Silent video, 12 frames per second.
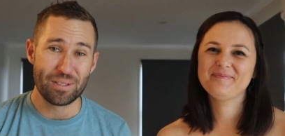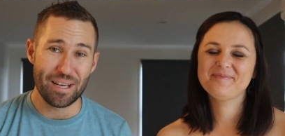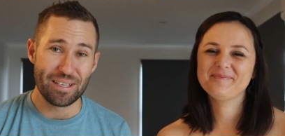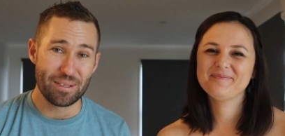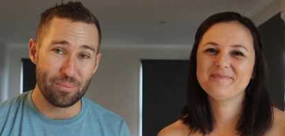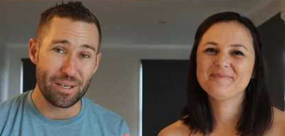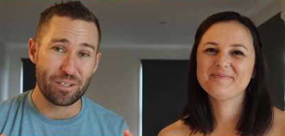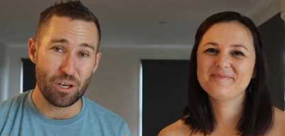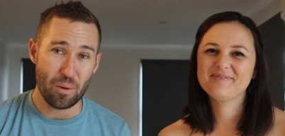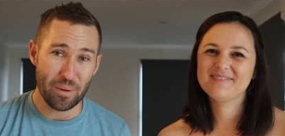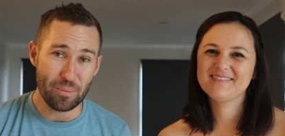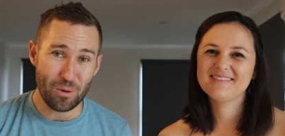Speaker 1: also has a big
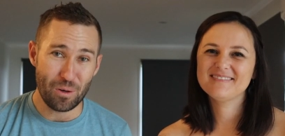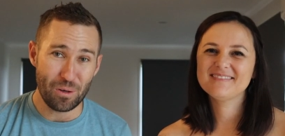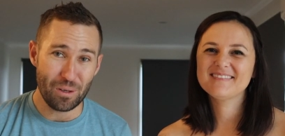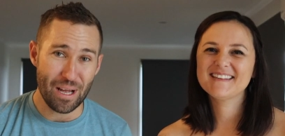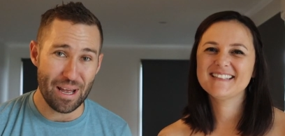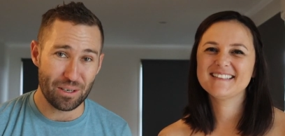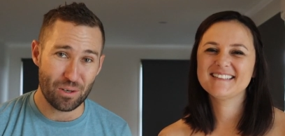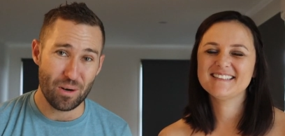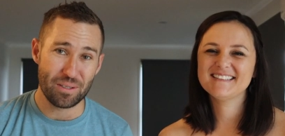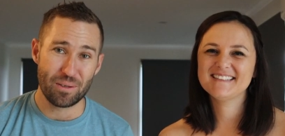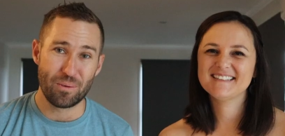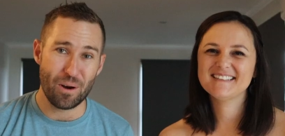shopping mall and across the